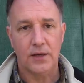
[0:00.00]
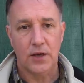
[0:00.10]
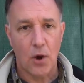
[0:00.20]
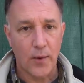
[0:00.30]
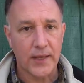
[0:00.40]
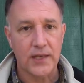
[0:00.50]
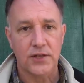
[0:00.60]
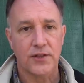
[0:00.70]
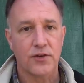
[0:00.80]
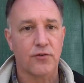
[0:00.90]
Going
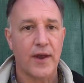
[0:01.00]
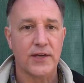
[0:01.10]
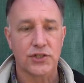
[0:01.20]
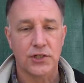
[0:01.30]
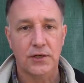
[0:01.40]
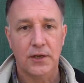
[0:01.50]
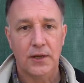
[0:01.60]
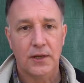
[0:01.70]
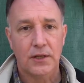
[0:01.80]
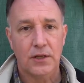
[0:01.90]
into the direction,
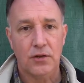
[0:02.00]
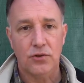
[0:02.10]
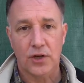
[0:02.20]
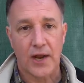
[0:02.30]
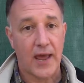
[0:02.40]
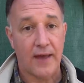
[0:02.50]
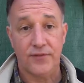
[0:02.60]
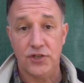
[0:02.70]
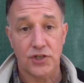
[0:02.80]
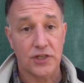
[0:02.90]
you know, you're going to have
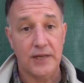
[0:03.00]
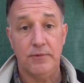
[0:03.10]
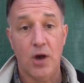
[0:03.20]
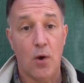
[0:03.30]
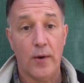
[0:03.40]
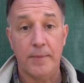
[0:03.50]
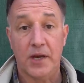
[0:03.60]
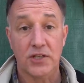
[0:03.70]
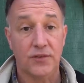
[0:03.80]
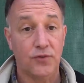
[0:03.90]
to just keep going,
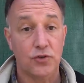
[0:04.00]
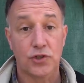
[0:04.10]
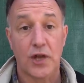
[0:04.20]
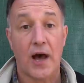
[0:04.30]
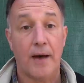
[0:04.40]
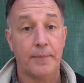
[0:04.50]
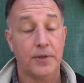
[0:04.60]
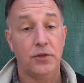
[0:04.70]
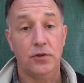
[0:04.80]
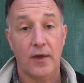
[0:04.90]
because if you stop,
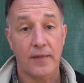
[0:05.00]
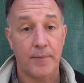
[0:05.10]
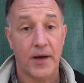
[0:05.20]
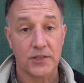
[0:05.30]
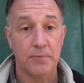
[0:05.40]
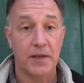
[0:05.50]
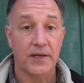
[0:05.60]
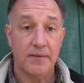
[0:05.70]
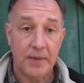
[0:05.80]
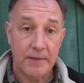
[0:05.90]
you have the
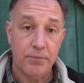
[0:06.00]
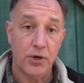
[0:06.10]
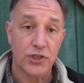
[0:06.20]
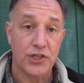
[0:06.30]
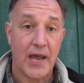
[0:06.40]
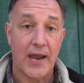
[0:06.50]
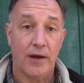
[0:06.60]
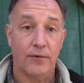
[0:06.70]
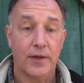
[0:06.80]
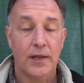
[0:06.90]
possibility of being pushed
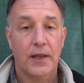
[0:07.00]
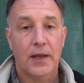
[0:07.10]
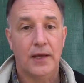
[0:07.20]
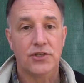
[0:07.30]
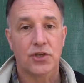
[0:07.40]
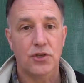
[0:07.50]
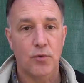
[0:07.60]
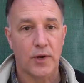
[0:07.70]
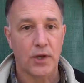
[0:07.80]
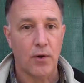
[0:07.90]
down. And so you
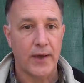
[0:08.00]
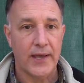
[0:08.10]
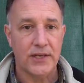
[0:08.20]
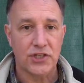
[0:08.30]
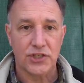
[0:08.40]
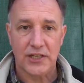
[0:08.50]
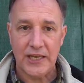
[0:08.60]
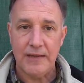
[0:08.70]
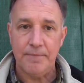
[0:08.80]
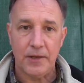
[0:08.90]
want to go ahead and just
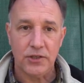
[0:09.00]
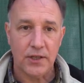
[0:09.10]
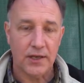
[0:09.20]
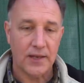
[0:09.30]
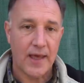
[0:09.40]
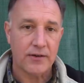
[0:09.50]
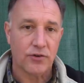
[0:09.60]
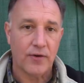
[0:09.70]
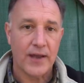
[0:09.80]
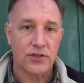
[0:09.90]
keep in that
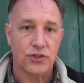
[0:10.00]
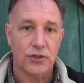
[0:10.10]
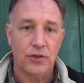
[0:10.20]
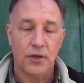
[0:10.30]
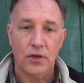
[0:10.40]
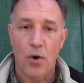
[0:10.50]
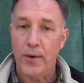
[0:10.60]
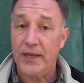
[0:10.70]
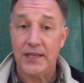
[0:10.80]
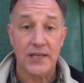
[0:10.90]
direction.
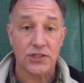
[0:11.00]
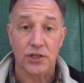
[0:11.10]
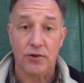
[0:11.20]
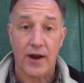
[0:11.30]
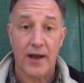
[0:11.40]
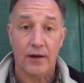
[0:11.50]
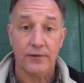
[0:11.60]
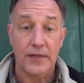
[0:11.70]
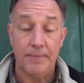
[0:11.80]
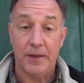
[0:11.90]
Going against the
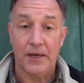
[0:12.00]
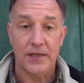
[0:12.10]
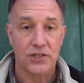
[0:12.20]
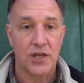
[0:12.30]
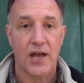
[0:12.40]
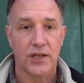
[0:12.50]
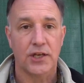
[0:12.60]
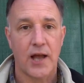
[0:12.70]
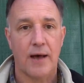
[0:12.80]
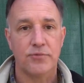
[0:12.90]
crowd typically is not a
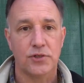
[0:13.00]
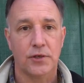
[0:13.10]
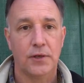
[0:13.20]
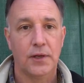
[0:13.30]
good option.